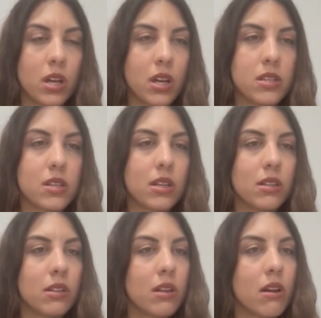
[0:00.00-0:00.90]
It's a
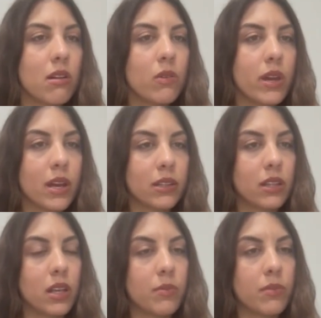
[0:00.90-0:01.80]
little girl looking at
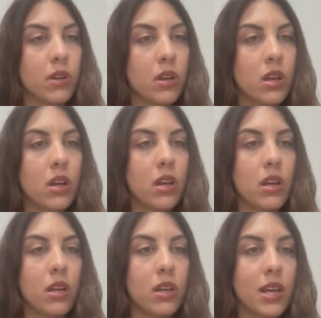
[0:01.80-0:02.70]
him.
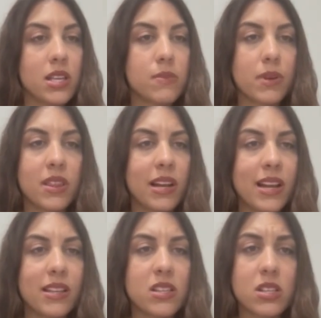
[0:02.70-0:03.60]
Yes, but the
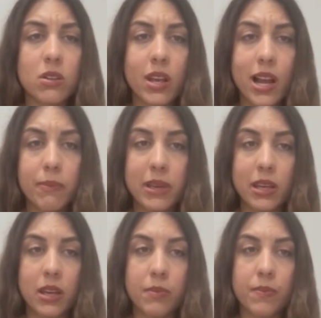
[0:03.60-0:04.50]
lady is not helping
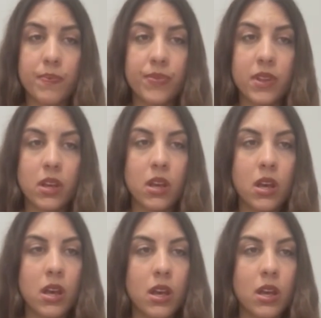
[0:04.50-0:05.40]
him.
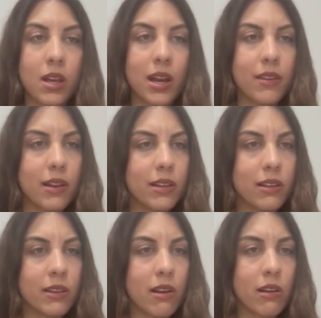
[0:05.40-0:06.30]
Can the
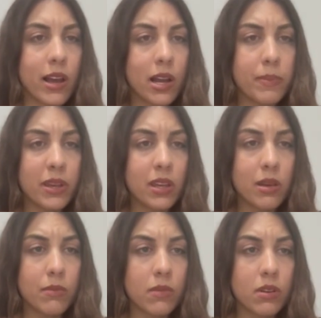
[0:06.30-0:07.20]
little girl helping
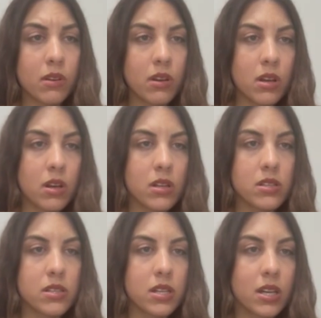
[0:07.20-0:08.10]
him?
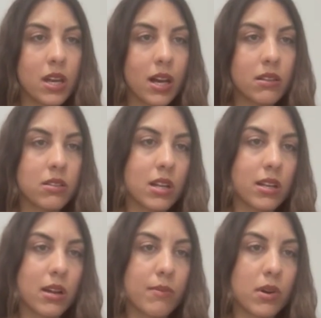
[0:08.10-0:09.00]
She can't, tell
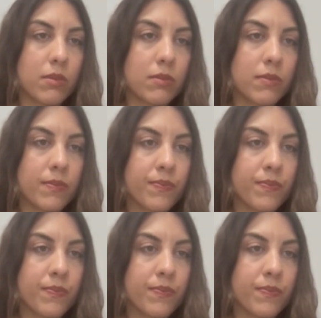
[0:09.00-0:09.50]
her mom.